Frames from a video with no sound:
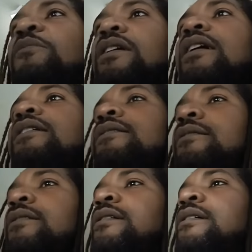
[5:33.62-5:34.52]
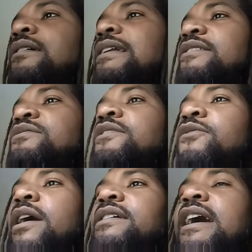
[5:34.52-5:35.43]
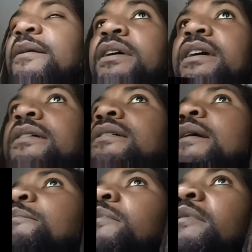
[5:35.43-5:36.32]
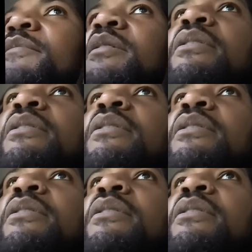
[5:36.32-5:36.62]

But uh, that's it for right now, man. I'm, I'm in the